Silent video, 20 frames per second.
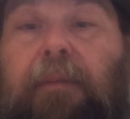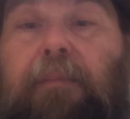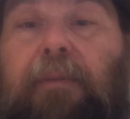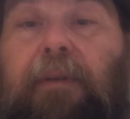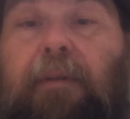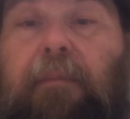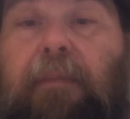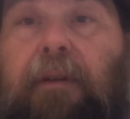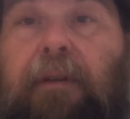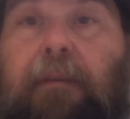put
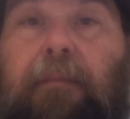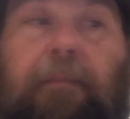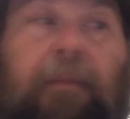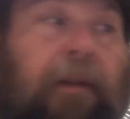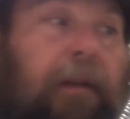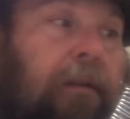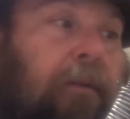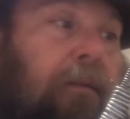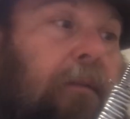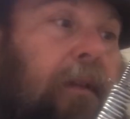them up, and
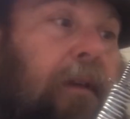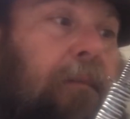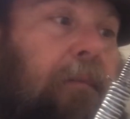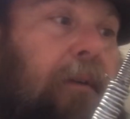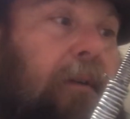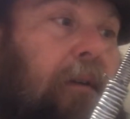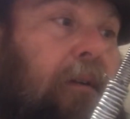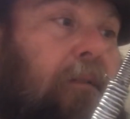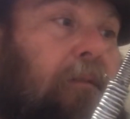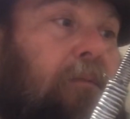I do that
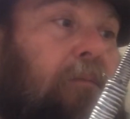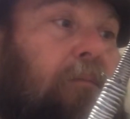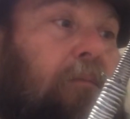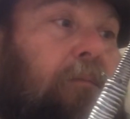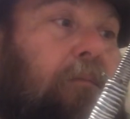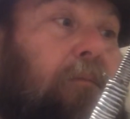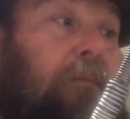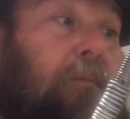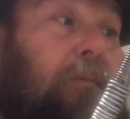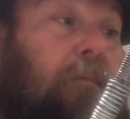because
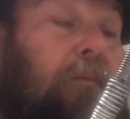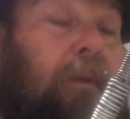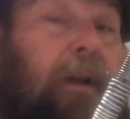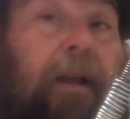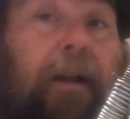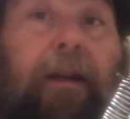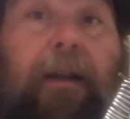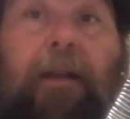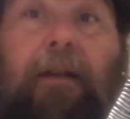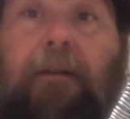
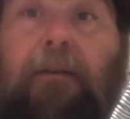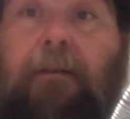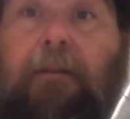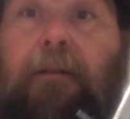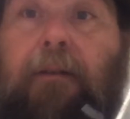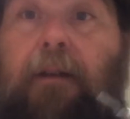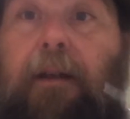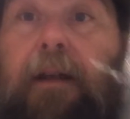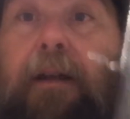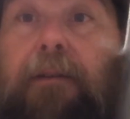right now
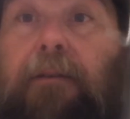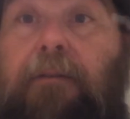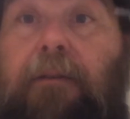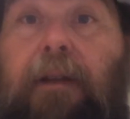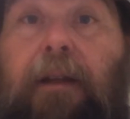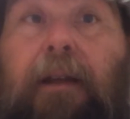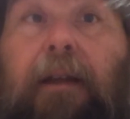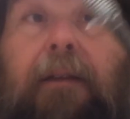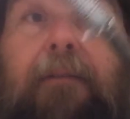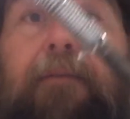I do
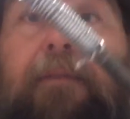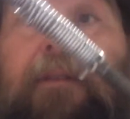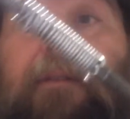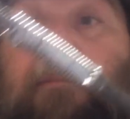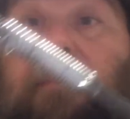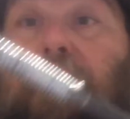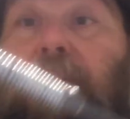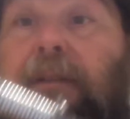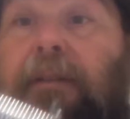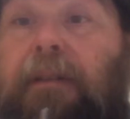not have the
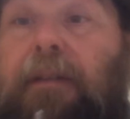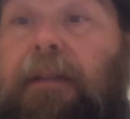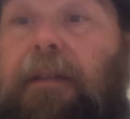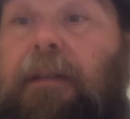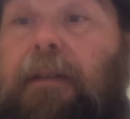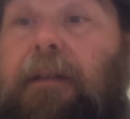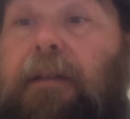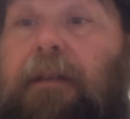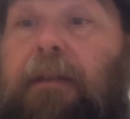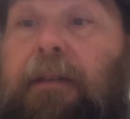
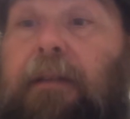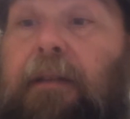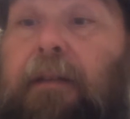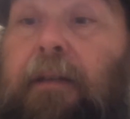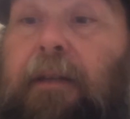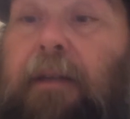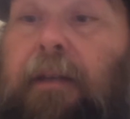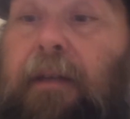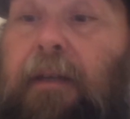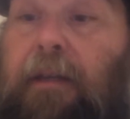ability
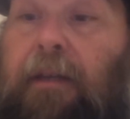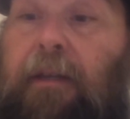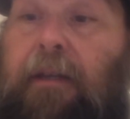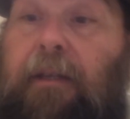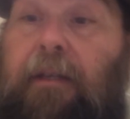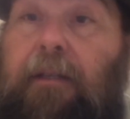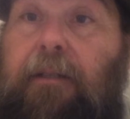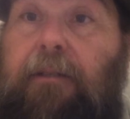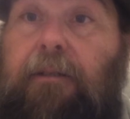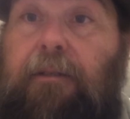
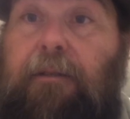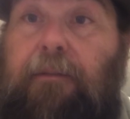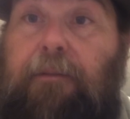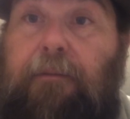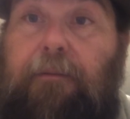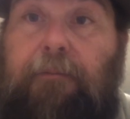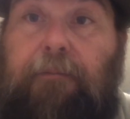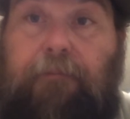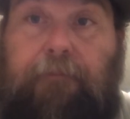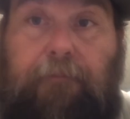
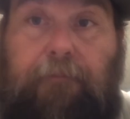to